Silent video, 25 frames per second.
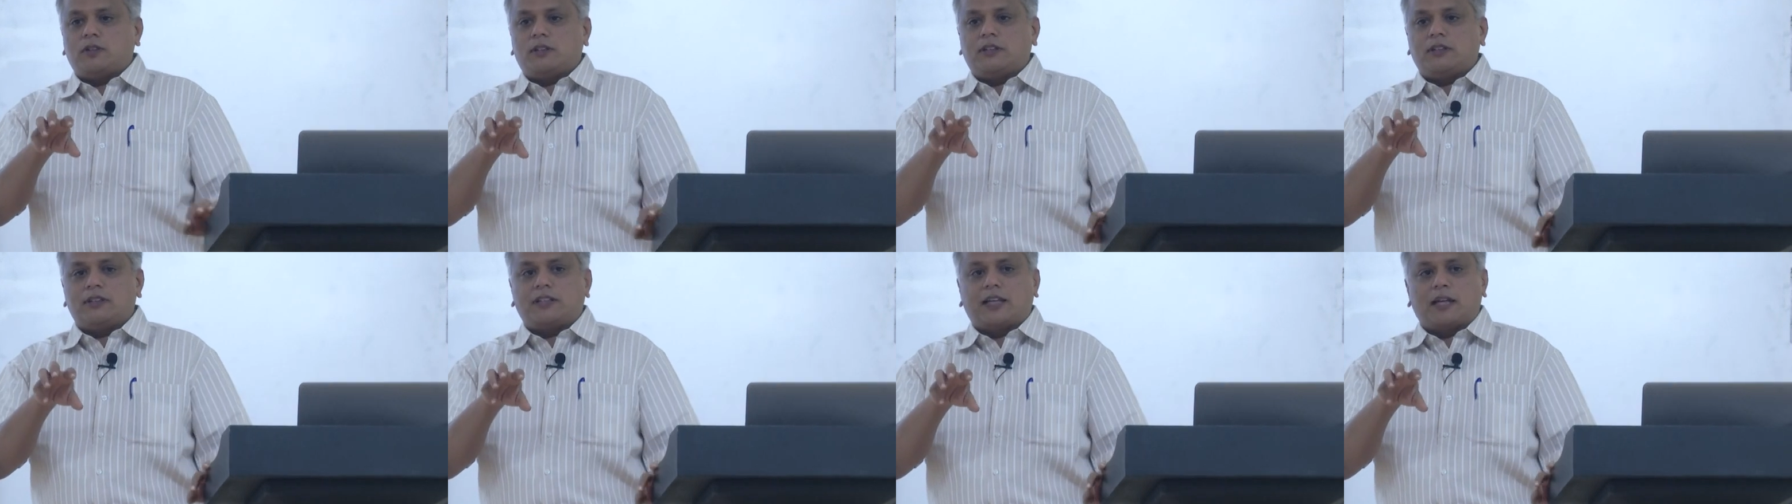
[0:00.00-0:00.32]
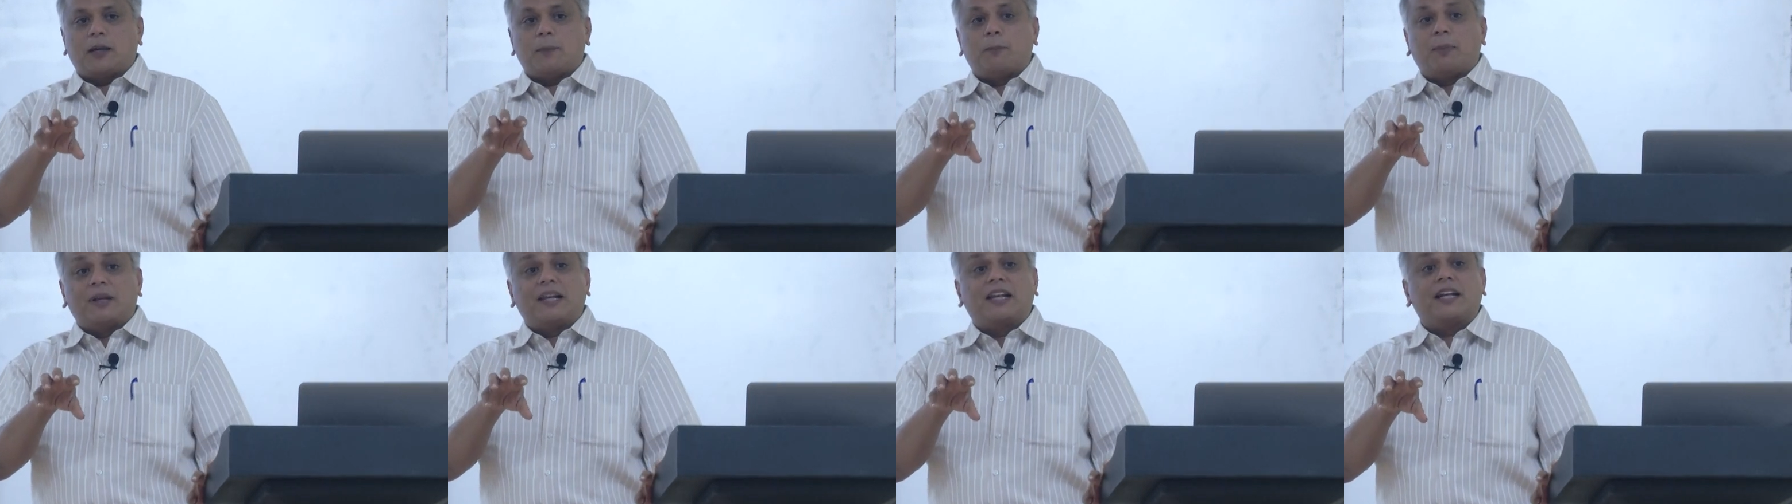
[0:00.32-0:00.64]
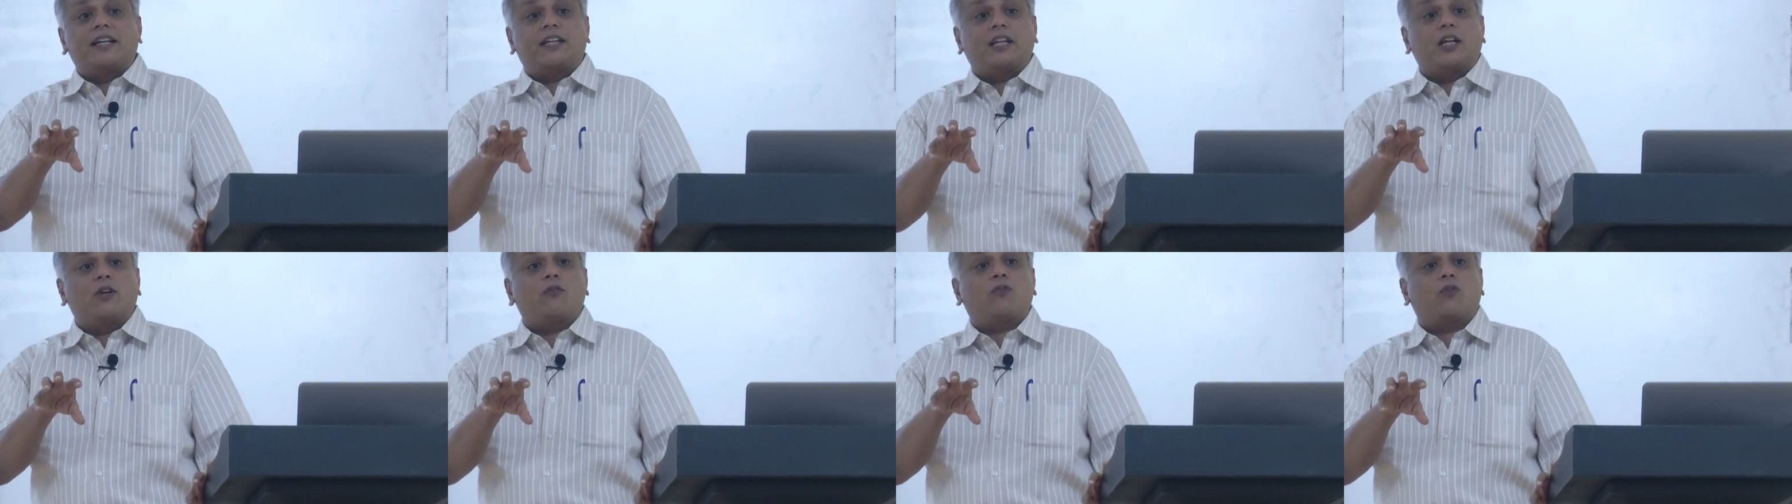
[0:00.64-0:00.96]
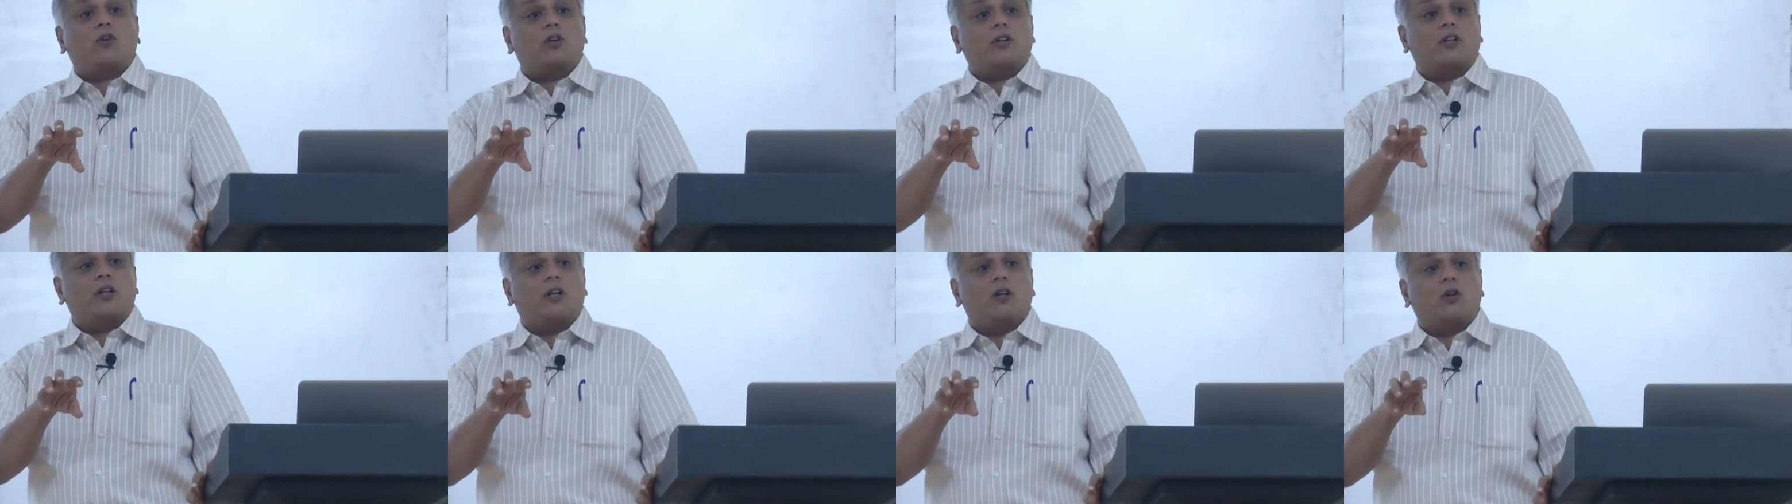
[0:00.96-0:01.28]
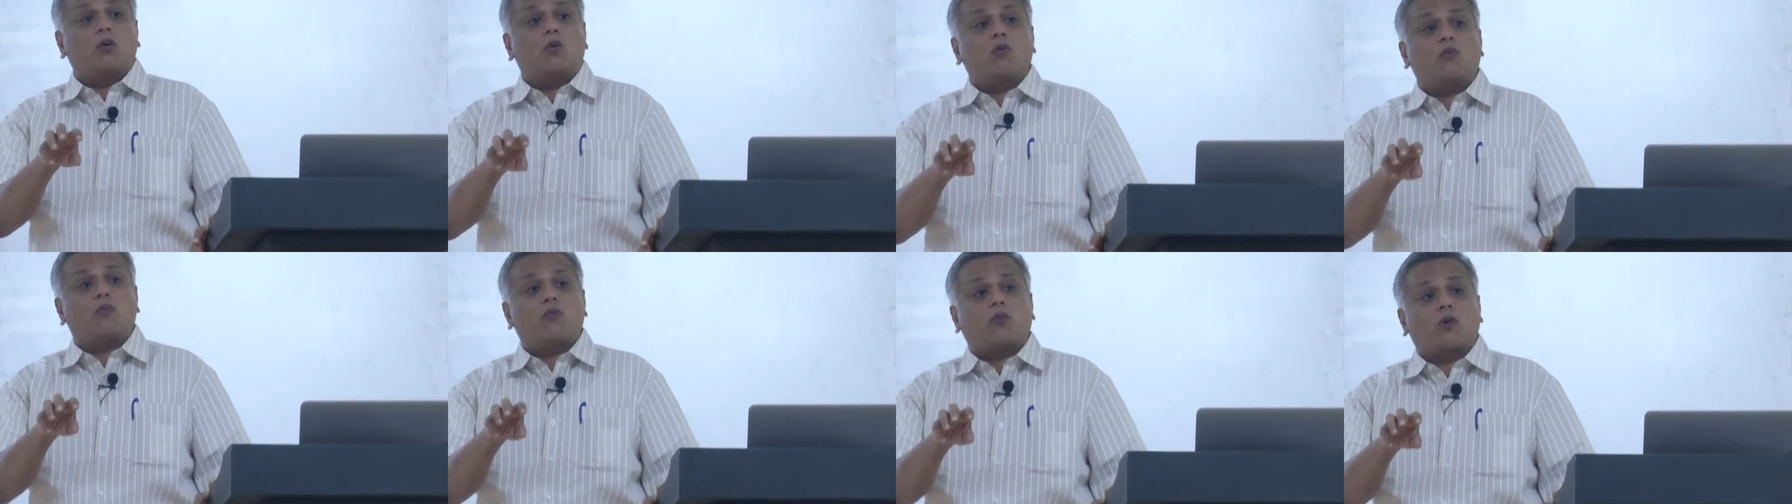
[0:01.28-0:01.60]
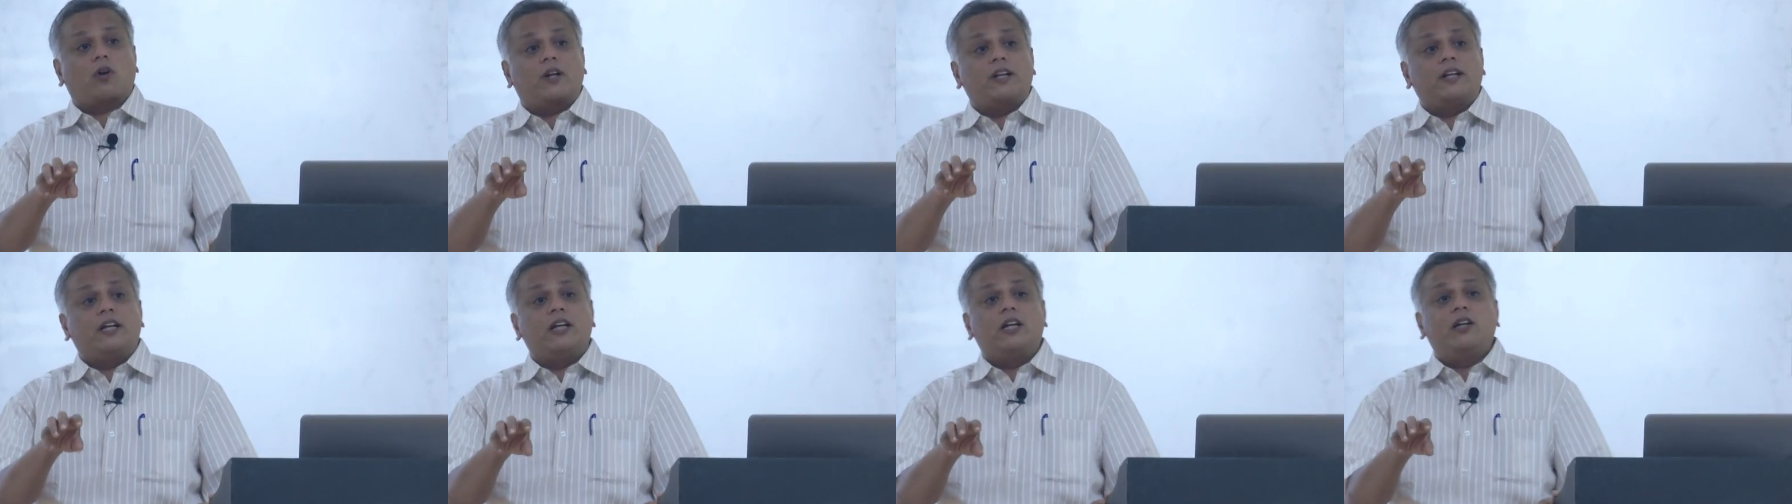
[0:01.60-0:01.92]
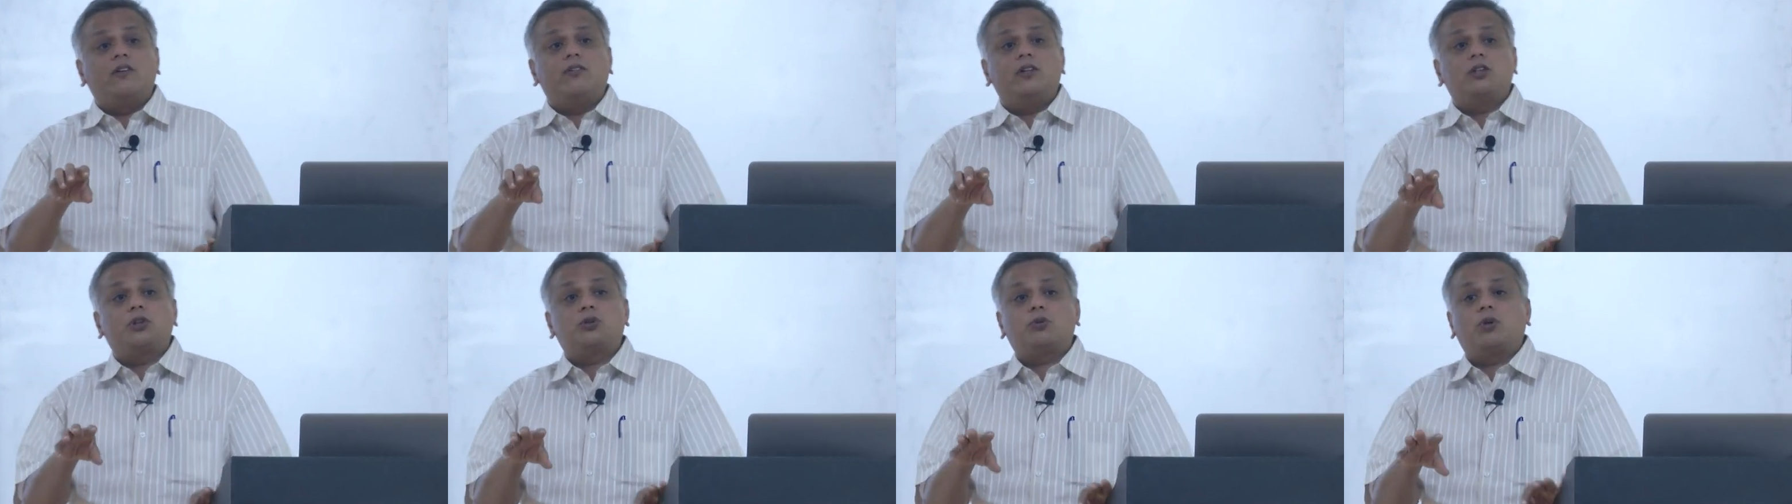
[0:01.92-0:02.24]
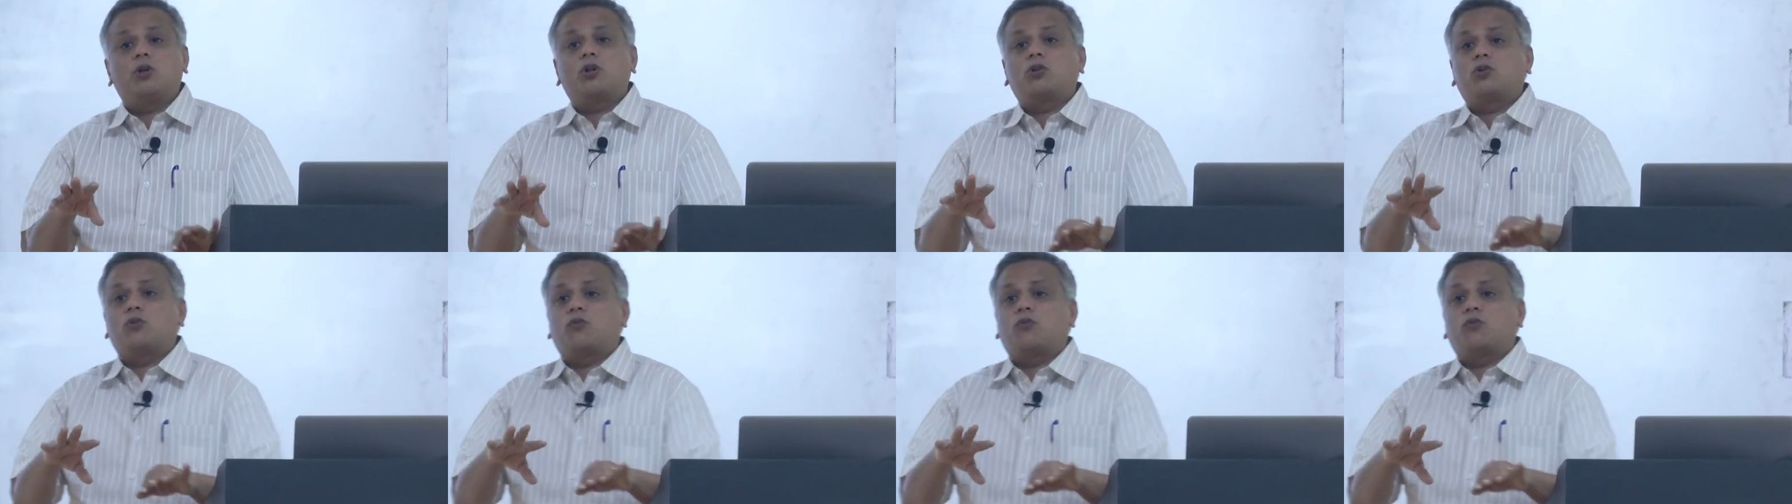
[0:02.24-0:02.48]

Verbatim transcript: the ability for, the low, for an individual